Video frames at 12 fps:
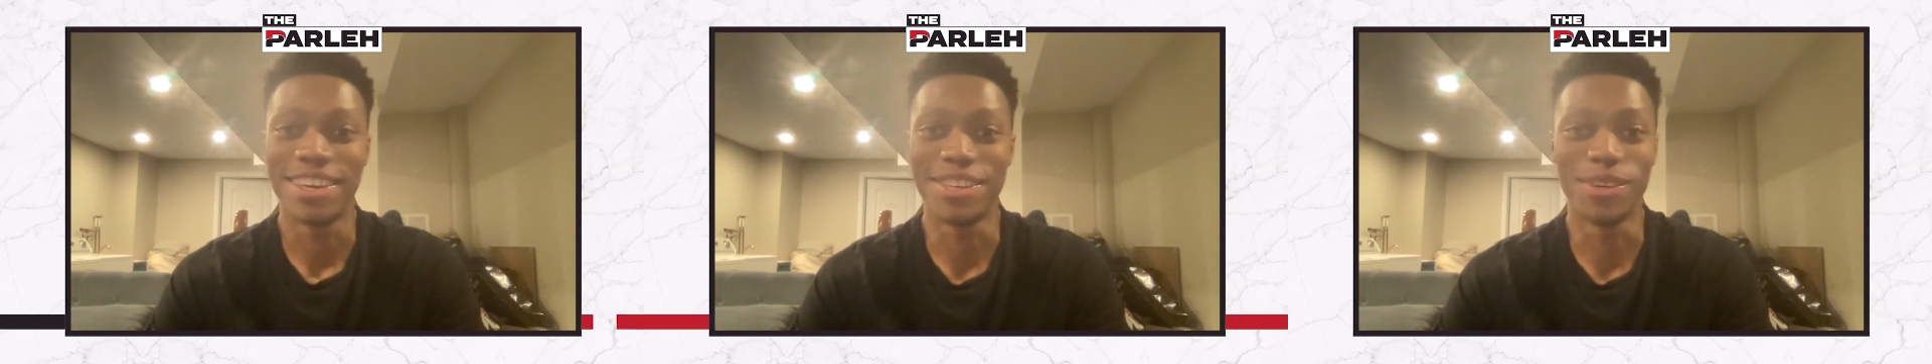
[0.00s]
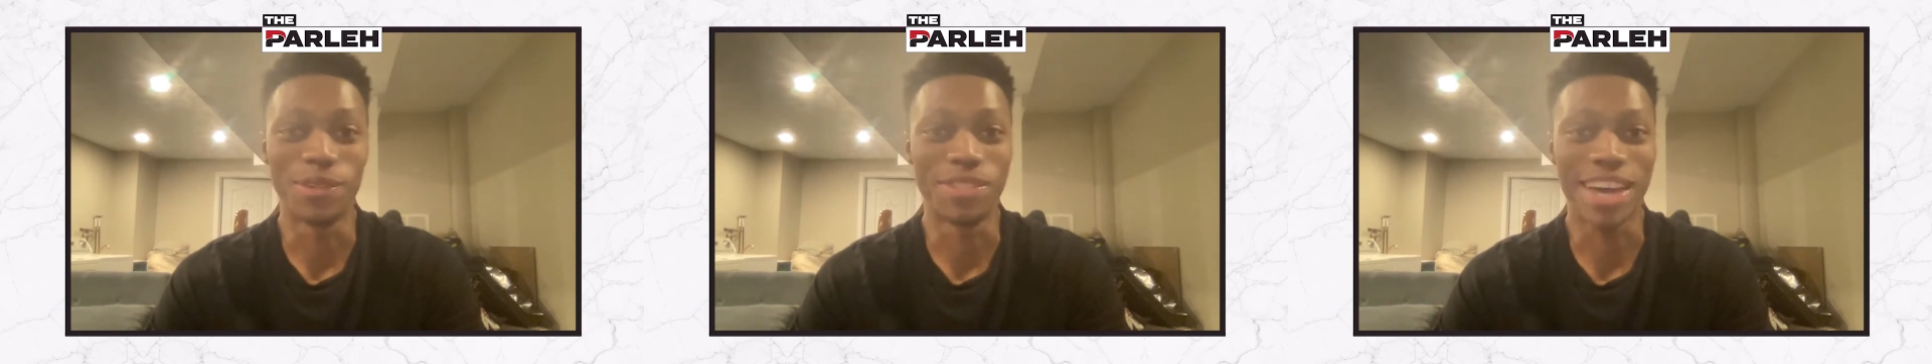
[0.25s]

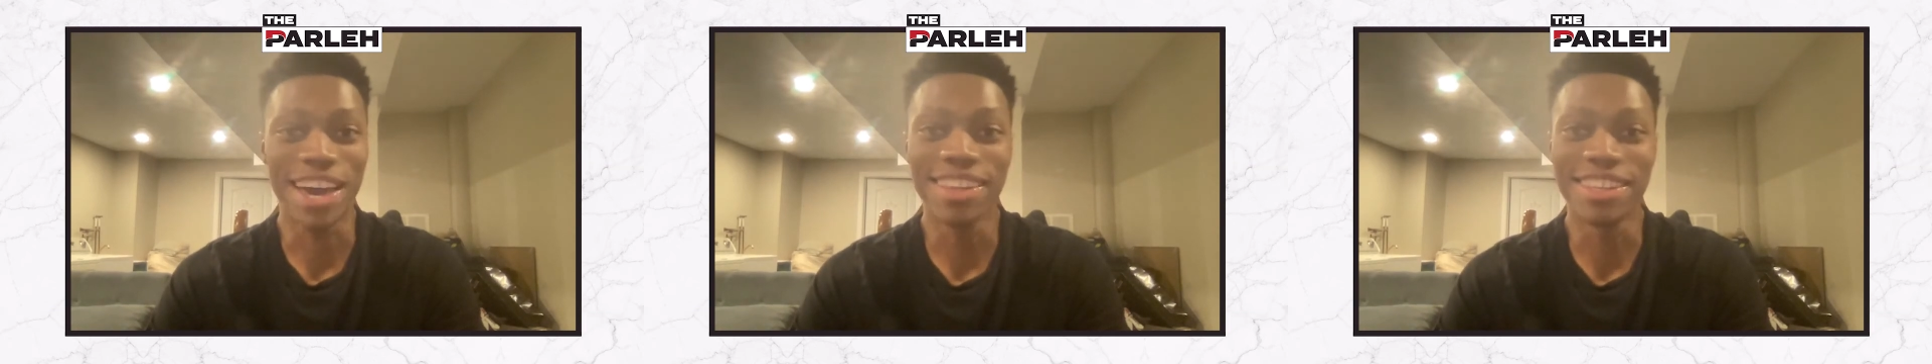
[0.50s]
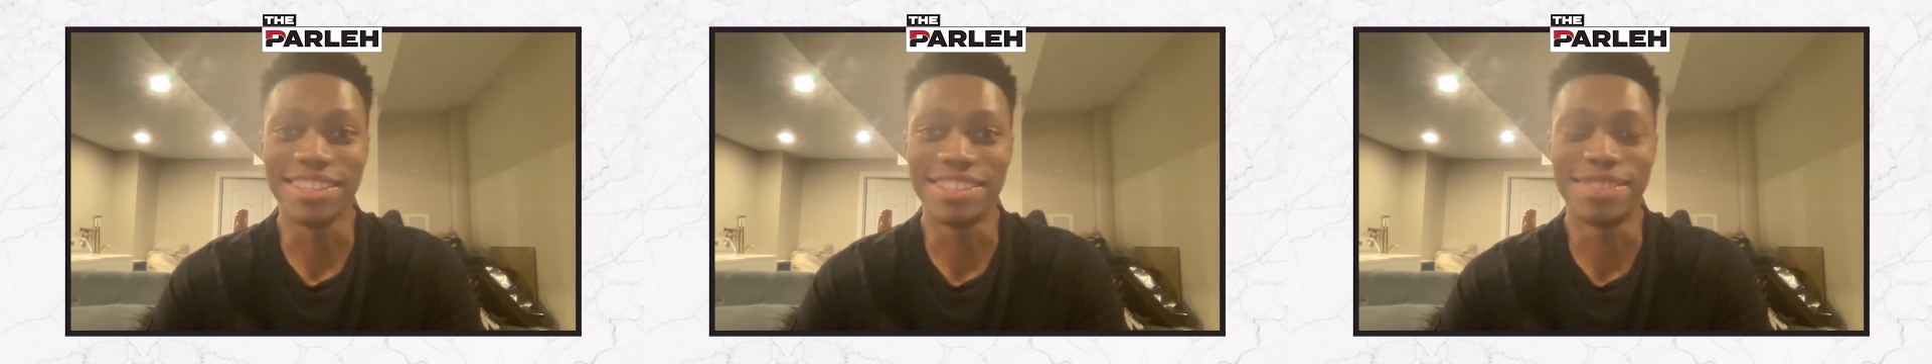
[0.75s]
you know
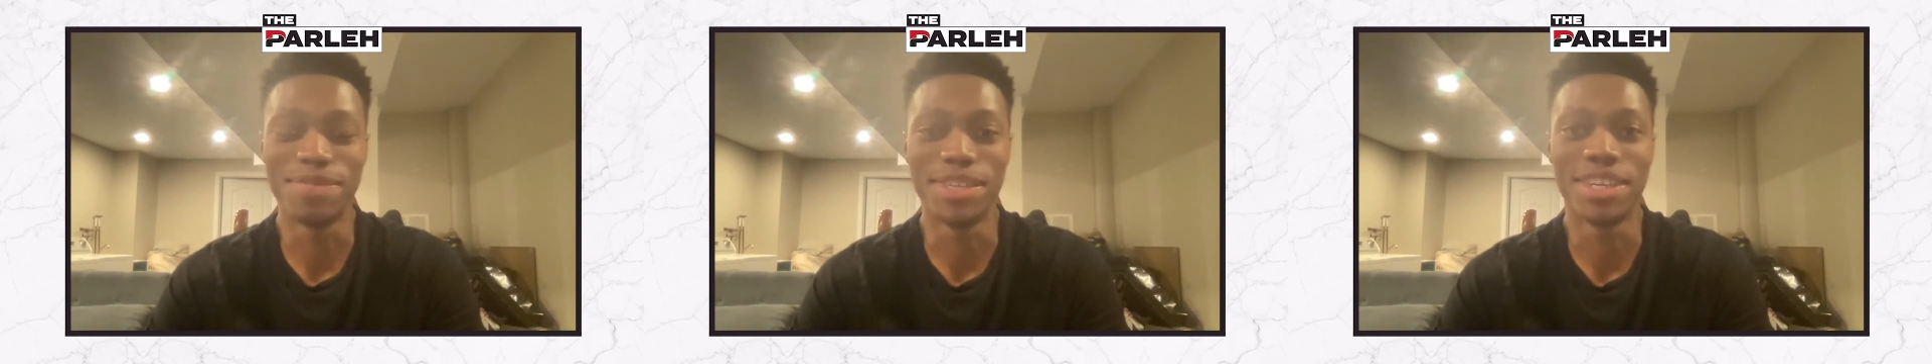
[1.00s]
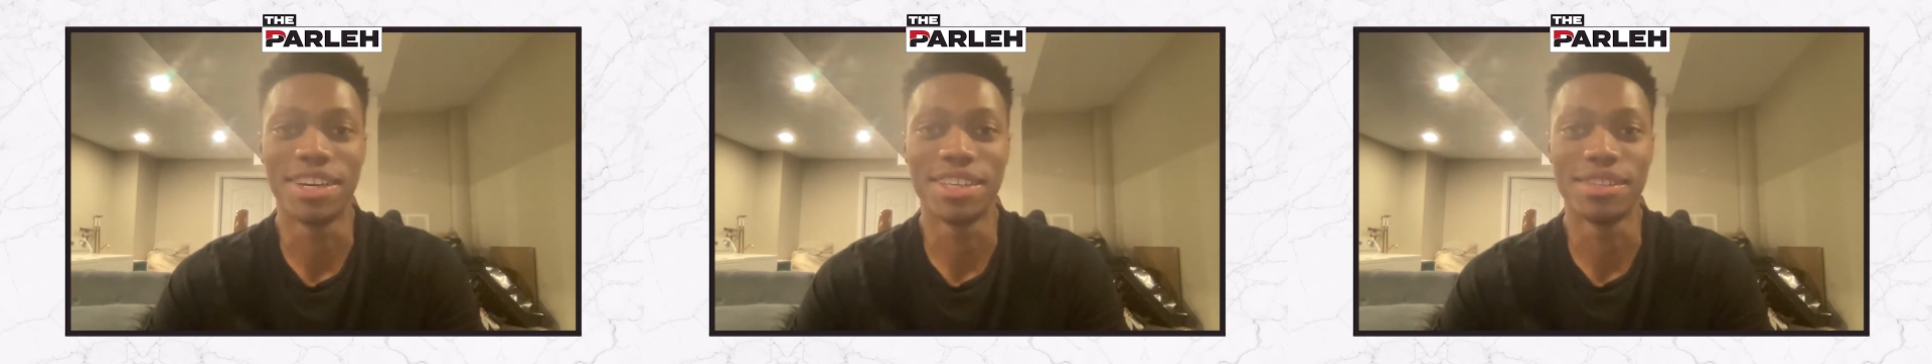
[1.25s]
silenced
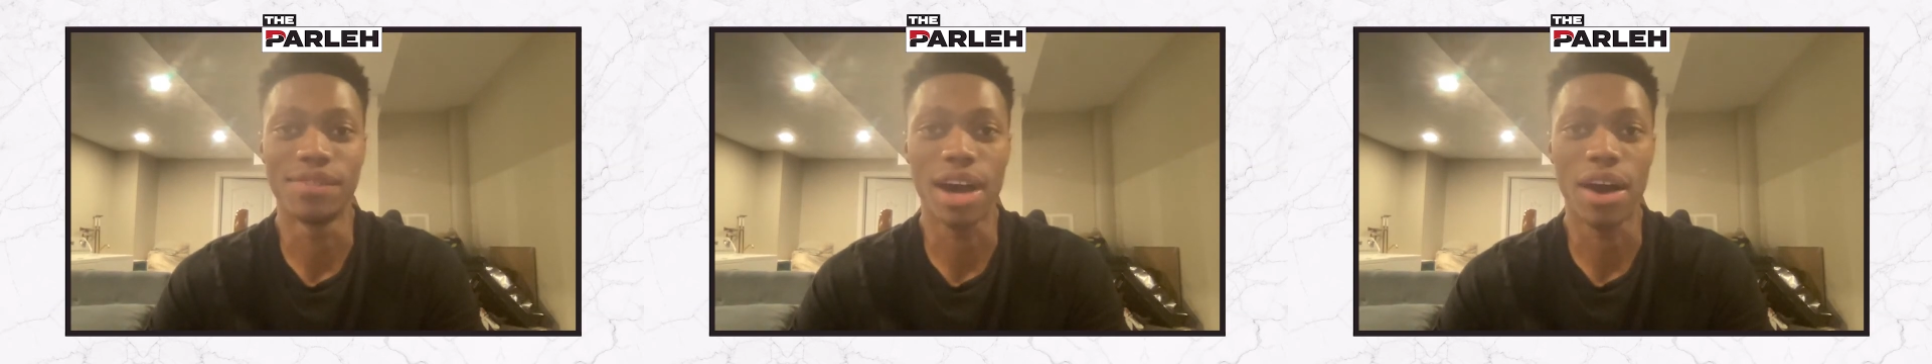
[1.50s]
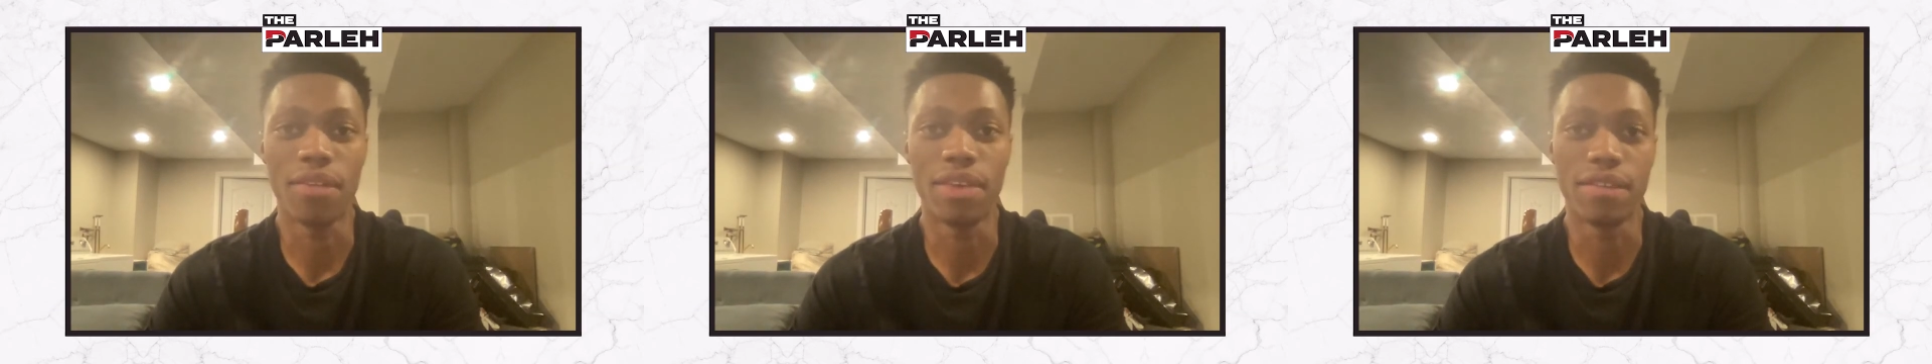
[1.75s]
because of
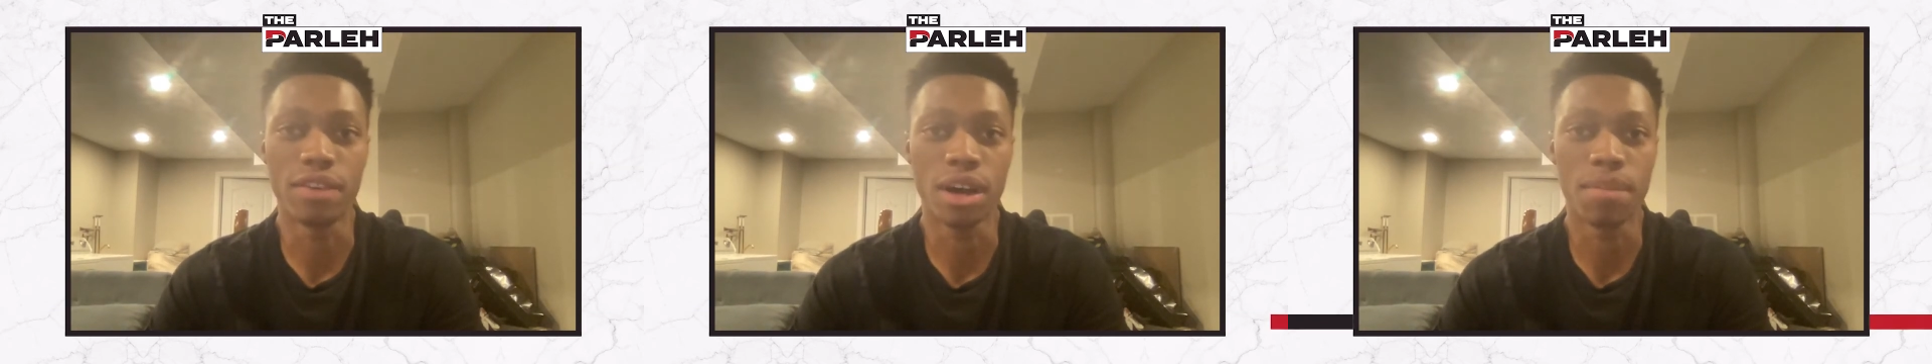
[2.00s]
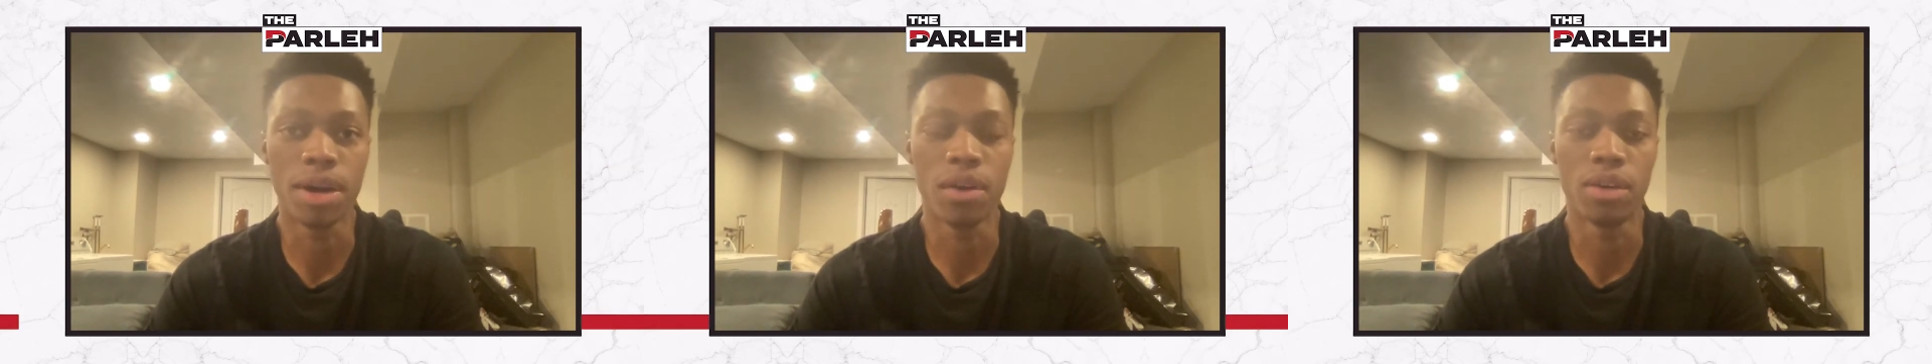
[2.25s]
how they've
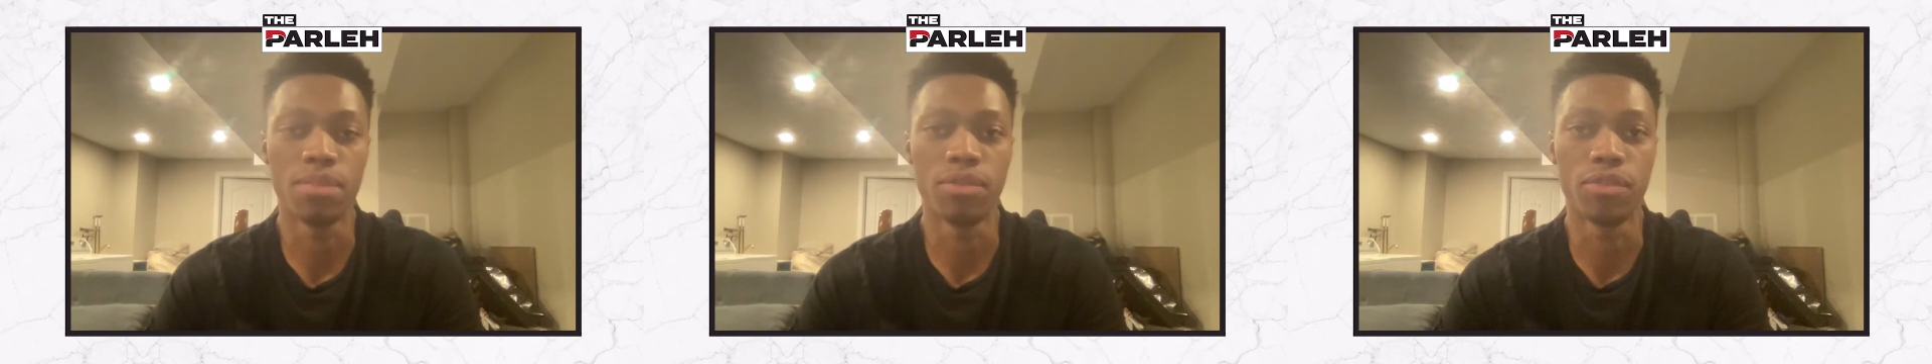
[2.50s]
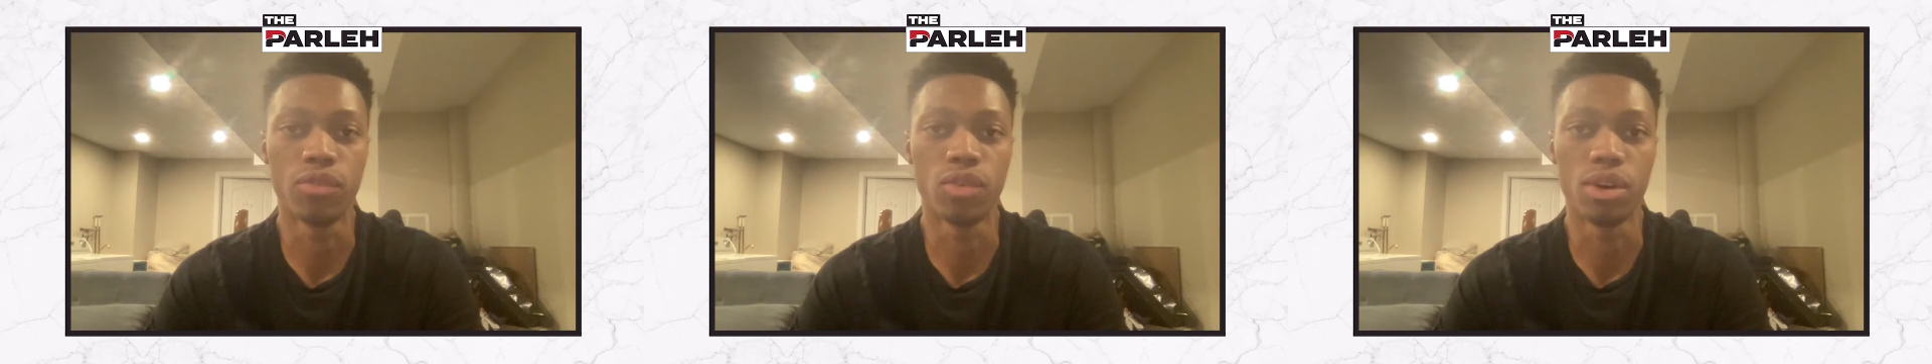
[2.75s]
come out and
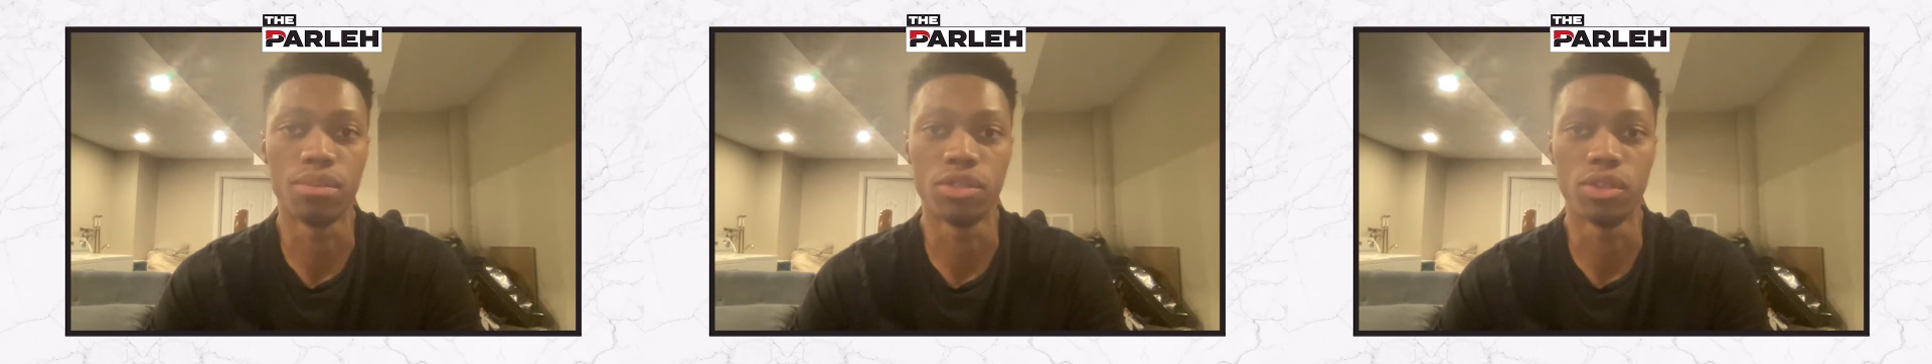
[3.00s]
performed.